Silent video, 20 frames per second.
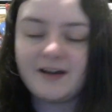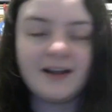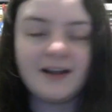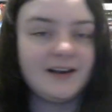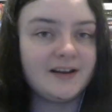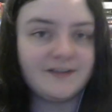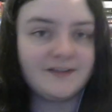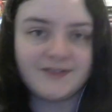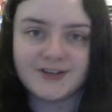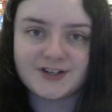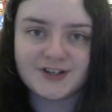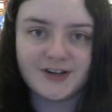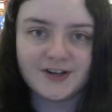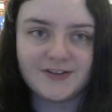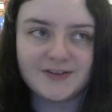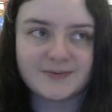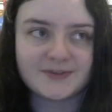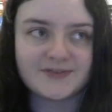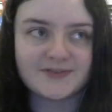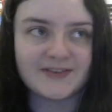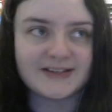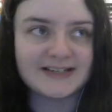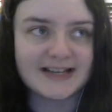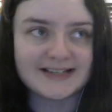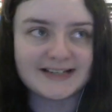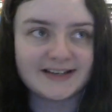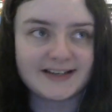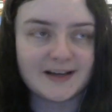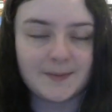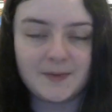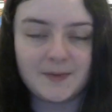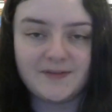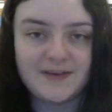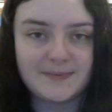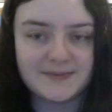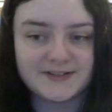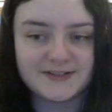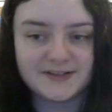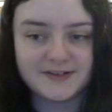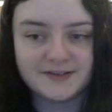I love this show. This was a fantastic couple of
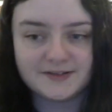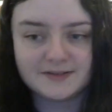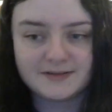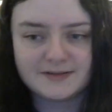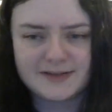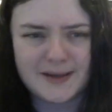episodes.